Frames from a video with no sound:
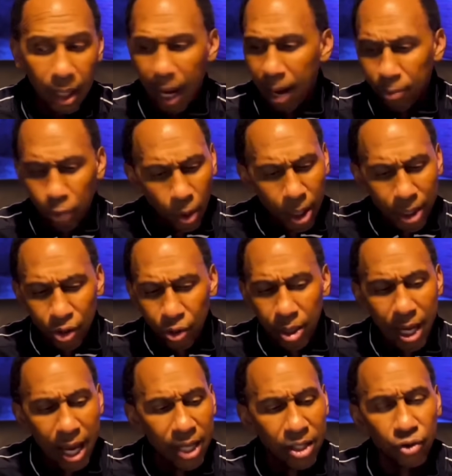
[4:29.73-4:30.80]
I'm quite sure he
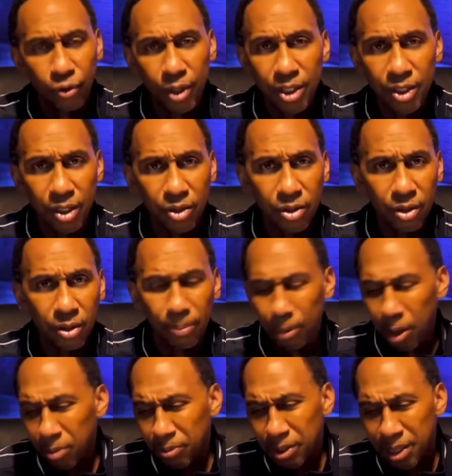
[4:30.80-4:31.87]
had his reasons.
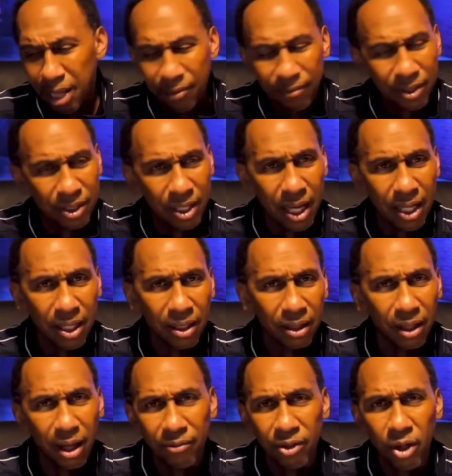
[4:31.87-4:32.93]
LeBron was devastated,
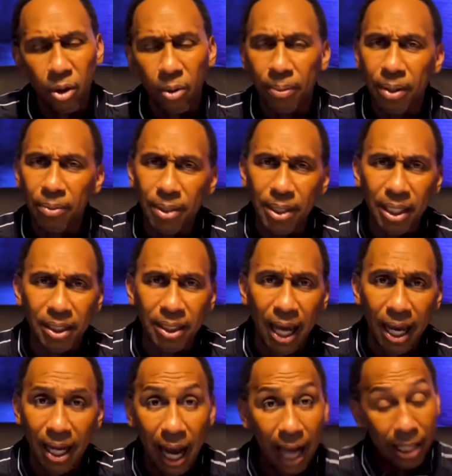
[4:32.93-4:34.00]
loved Kobe. We get
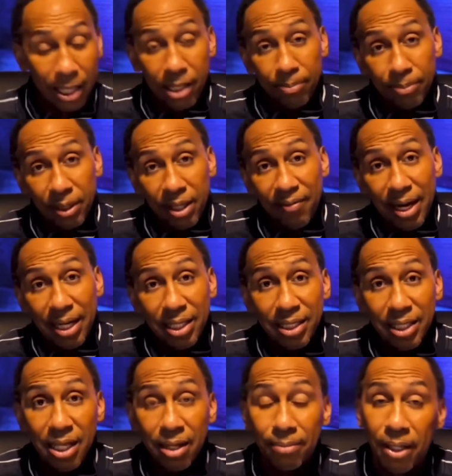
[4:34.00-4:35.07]
that. I can't believe I didn't
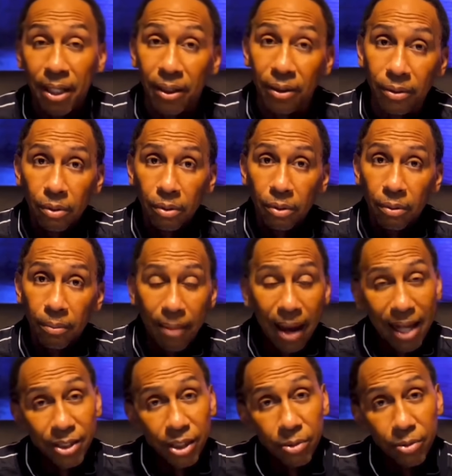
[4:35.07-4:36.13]
see him there.
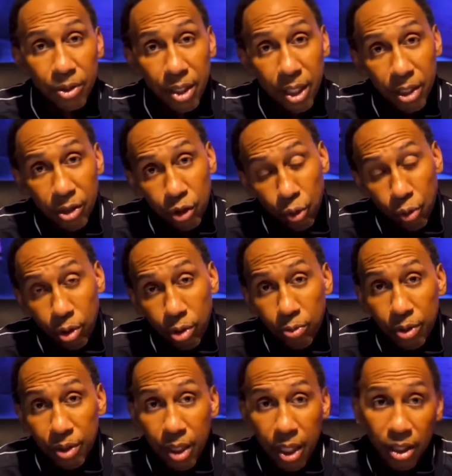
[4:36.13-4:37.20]
Magic was there. Jordan
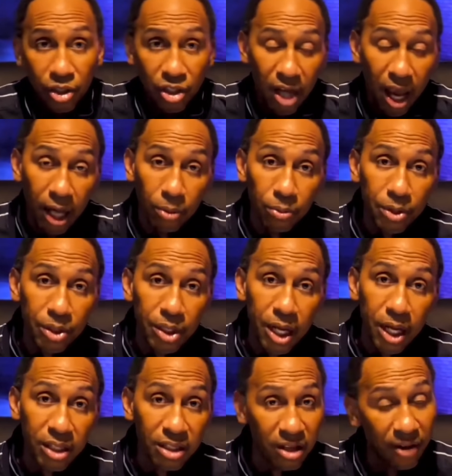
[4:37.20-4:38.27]
was there. Shaq was
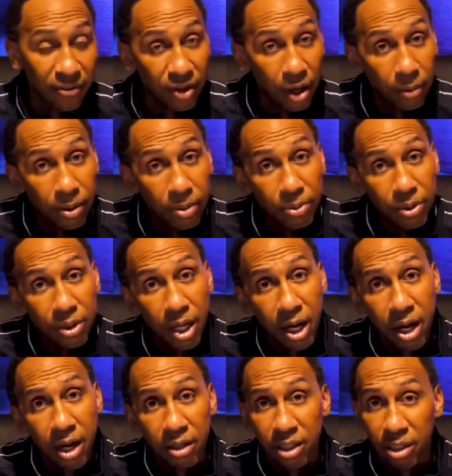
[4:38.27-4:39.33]
there. Steph Curry was
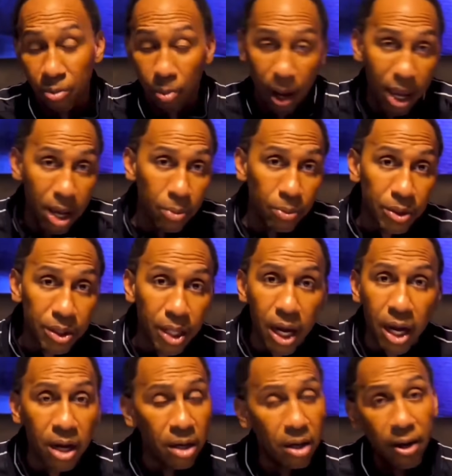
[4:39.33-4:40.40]
there. D-Wade was
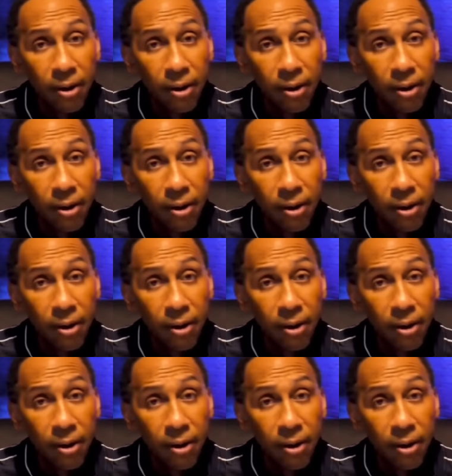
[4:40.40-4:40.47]
there.